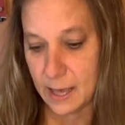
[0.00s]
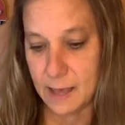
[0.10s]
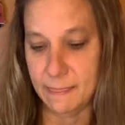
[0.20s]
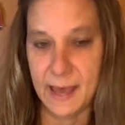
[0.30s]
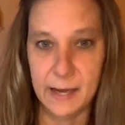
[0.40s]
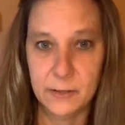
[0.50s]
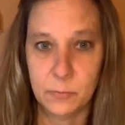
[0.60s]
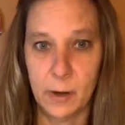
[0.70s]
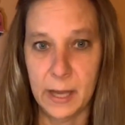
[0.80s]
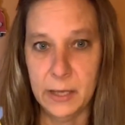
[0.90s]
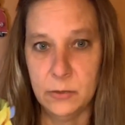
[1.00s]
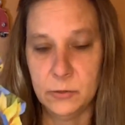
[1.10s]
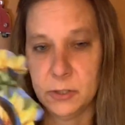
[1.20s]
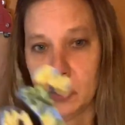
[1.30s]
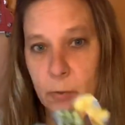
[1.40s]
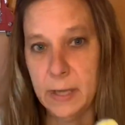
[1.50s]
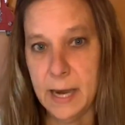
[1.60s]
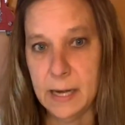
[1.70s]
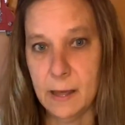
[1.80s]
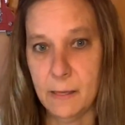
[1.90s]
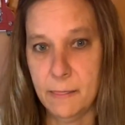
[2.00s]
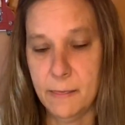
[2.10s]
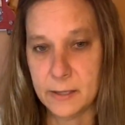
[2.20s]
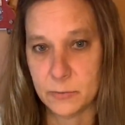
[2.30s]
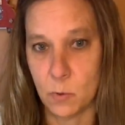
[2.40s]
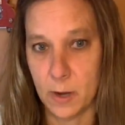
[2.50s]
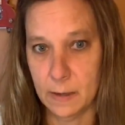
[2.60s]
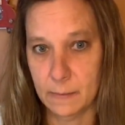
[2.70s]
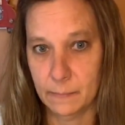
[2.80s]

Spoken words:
And that is what I used to create this one.